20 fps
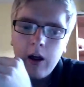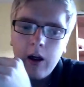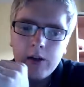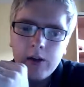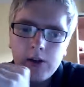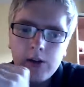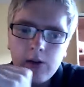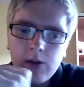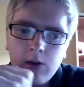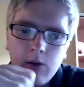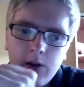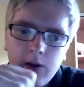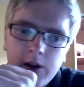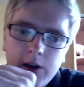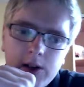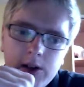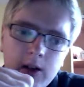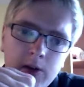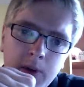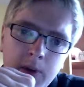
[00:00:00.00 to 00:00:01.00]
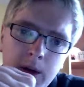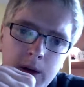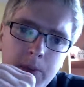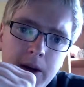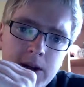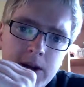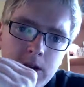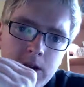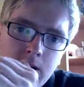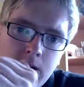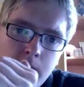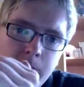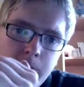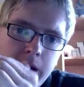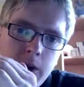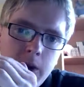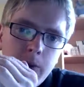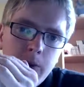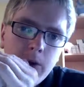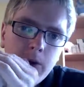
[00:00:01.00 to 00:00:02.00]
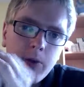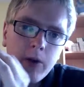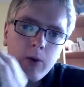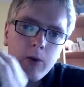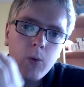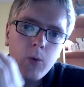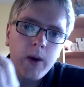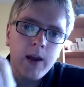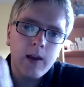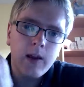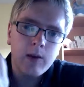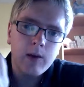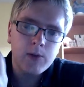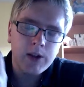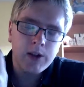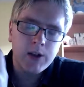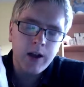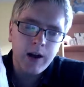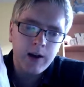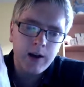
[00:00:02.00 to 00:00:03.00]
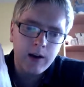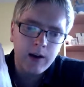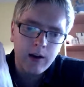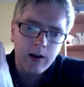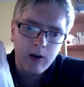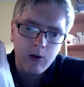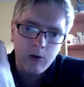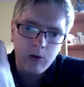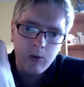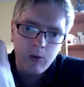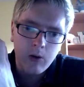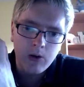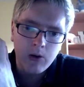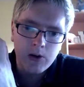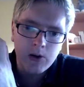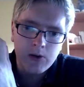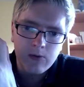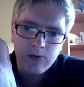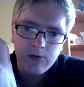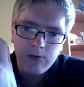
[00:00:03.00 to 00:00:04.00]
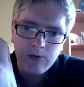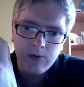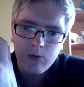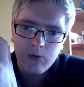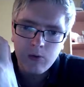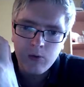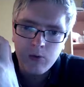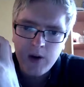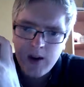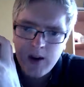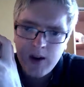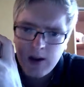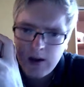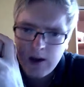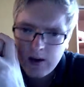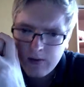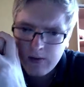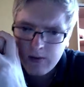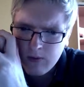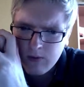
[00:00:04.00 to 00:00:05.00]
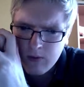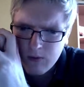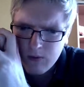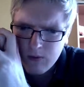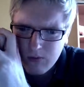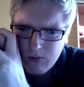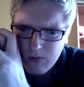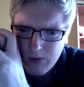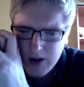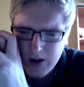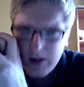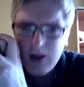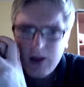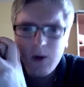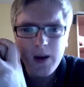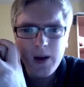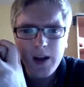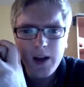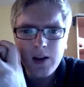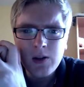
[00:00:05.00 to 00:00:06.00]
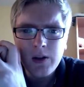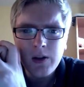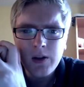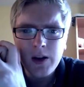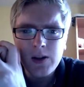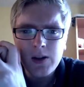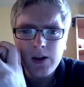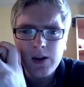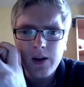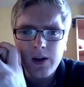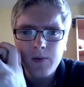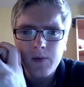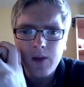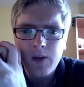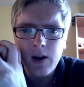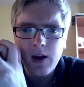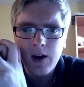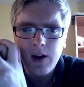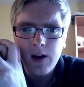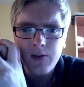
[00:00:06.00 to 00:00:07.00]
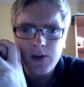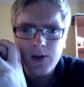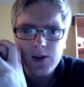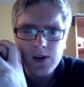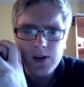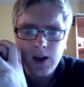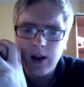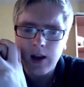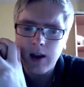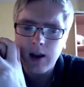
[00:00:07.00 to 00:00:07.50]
So it sounds pretty basic on paper, but the way that it was carried out was really quite interesting, I have to say.